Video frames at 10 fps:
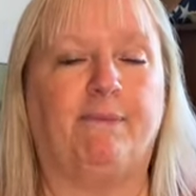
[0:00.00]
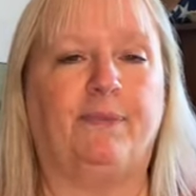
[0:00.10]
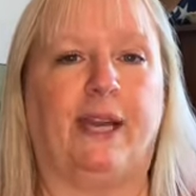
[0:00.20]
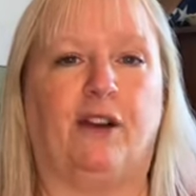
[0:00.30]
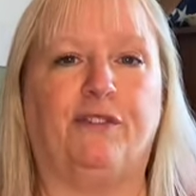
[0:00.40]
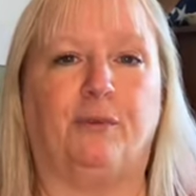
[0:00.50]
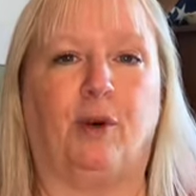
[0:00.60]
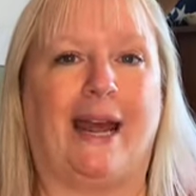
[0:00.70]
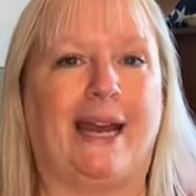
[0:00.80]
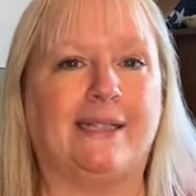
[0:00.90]
Now, if you're
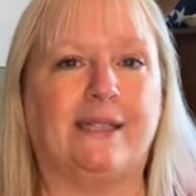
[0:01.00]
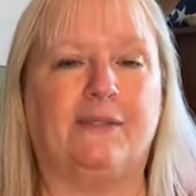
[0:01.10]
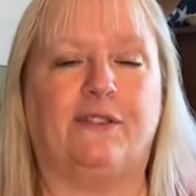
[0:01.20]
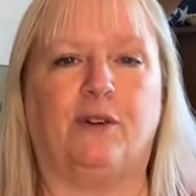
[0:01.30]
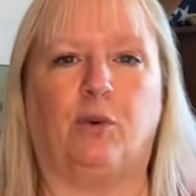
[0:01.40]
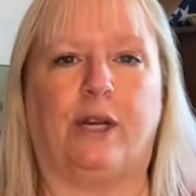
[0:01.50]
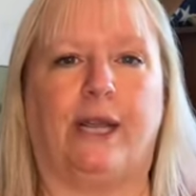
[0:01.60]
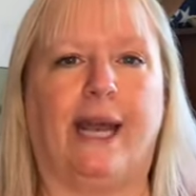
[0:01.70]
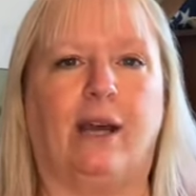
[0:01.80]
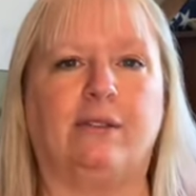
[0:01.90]
more active, if you're
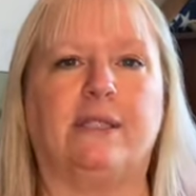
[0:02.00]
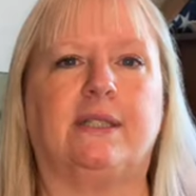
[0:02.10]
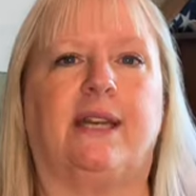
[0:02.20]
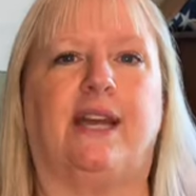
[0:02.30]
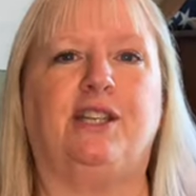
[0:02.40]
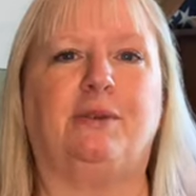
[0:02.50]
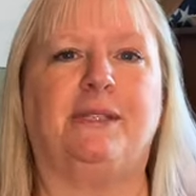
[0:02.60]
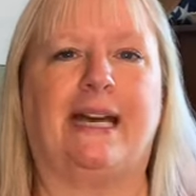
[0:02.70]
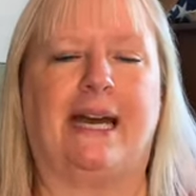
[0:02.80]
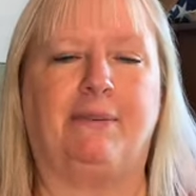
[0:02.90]
working out and your
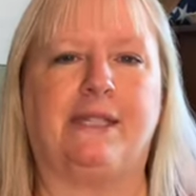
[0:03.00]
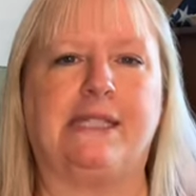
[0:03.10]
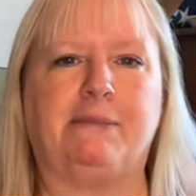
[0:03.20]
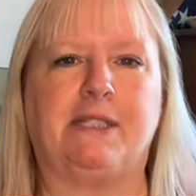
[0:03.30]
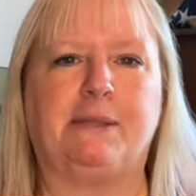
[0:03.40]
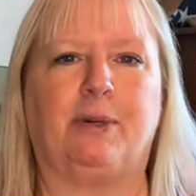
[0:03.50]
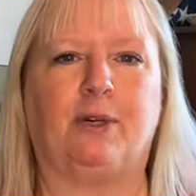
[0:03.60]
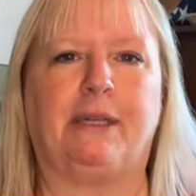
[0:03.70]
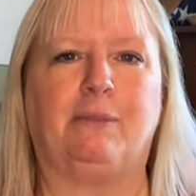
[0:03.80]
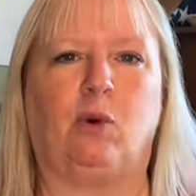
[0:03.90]
metabolism is
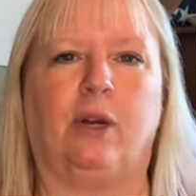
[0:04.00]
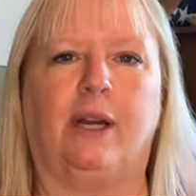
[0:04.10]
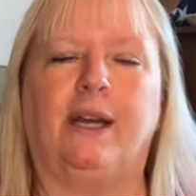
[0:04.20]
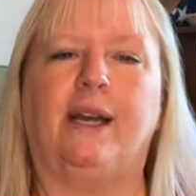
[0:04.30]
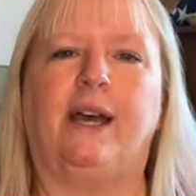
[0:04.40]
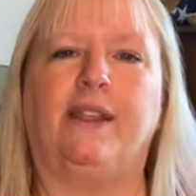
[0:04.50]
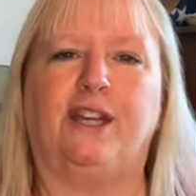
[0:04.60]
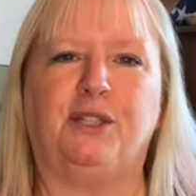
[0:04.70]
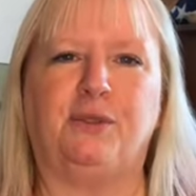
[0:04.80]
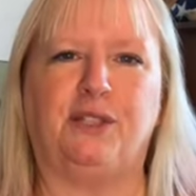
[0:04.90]
burning more,
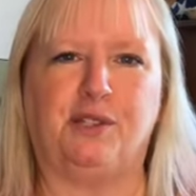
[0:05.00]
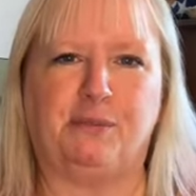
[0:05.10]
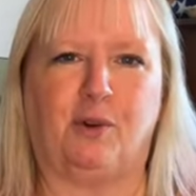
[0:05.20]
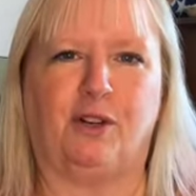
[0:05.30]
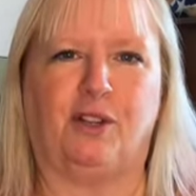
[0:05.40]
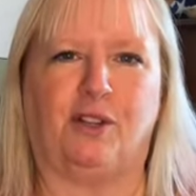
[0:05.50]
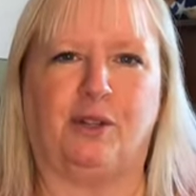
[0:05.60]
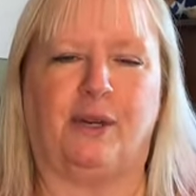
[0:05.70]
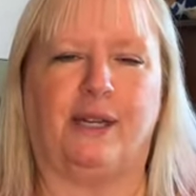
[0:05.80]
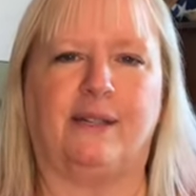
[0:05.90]
then you would lose more along the
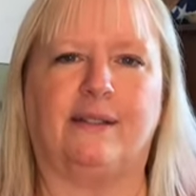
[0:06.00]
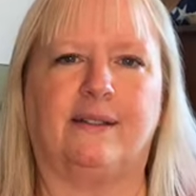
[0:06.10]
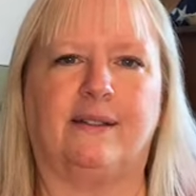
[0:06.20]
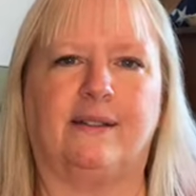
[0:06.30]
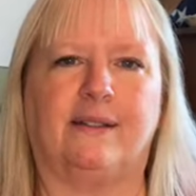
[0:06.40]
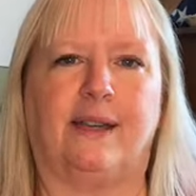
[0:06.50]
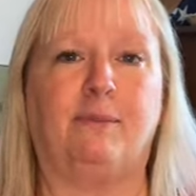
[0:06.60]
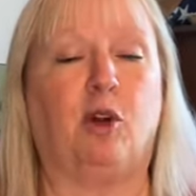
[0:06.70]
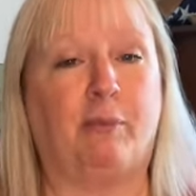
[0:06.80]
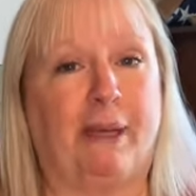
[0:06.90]
way. And
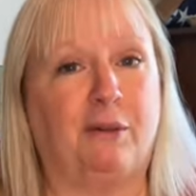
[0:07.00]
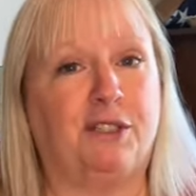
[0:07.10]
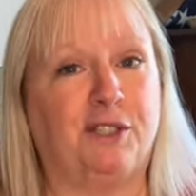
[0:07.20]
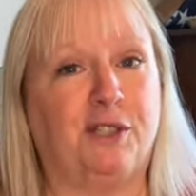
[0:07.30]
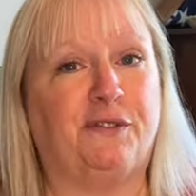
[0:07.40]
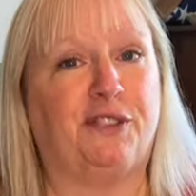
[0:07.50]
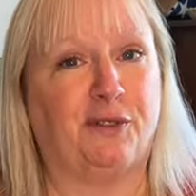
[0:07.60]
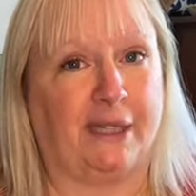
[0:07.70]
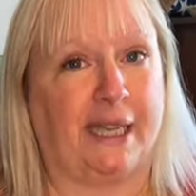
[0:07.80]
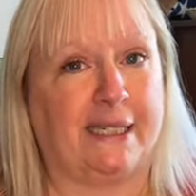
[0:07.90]
more power to you for
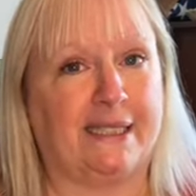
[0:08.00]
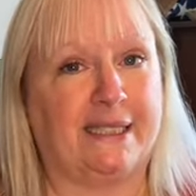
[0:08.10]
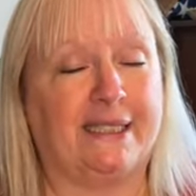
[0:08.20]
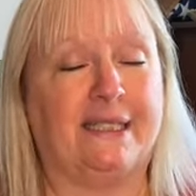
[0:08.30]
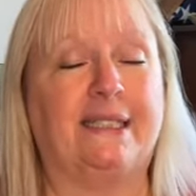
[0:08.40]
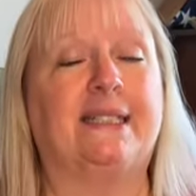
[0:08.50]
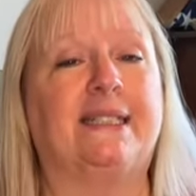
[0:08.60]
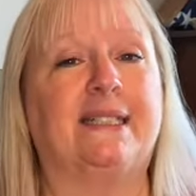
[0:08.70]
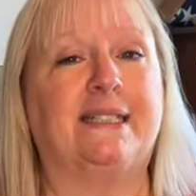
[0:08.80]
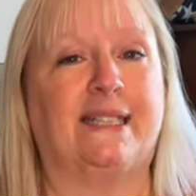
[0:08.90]
doing that,
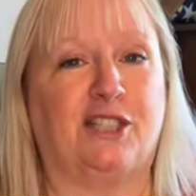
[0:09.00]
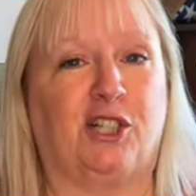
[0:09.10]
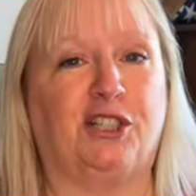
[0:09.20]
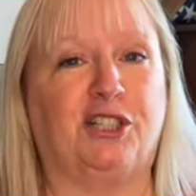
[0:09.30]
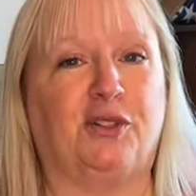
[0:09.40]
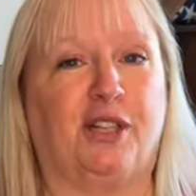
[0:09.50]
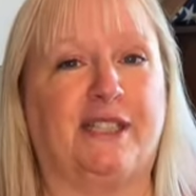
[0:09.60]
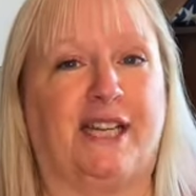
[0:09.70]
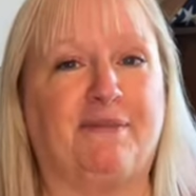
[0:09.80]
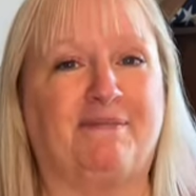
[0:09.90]
because that's hard to do all the
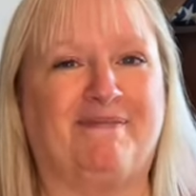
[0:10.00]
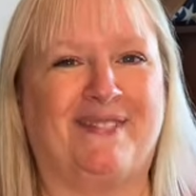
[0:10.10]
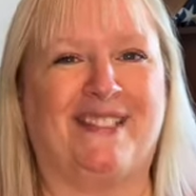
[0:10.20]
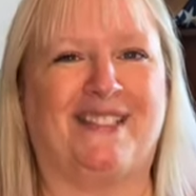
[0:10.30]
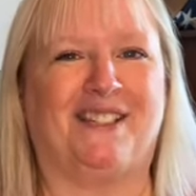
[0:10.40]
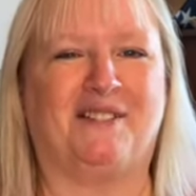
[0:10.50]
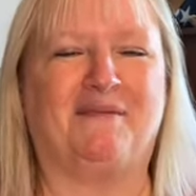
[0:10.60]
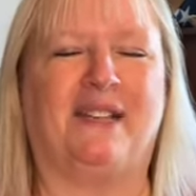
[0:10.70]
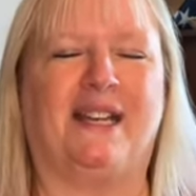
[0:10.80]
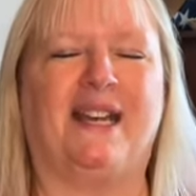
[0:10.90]
time. So
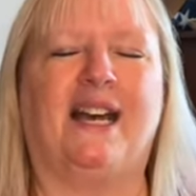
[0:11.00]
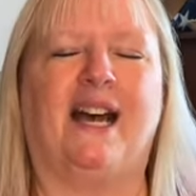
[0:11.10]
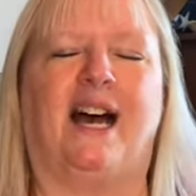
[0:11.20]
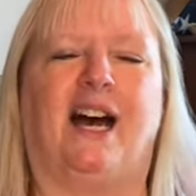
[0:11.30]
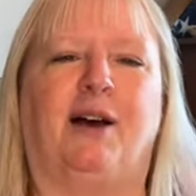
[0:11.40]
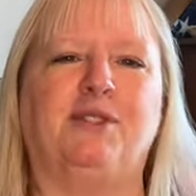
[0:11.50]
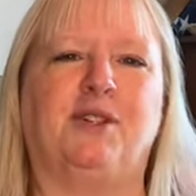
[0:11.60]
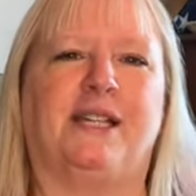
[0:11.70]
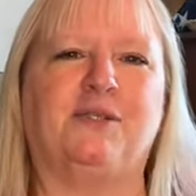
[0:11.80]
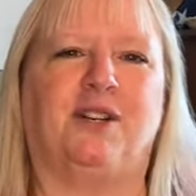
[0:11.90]

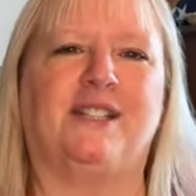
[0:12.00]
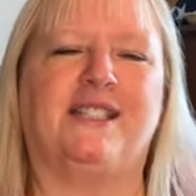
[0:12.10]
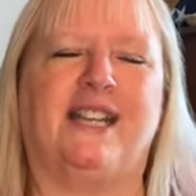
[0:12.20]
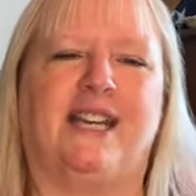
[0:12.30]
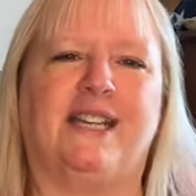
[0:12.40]
that's where today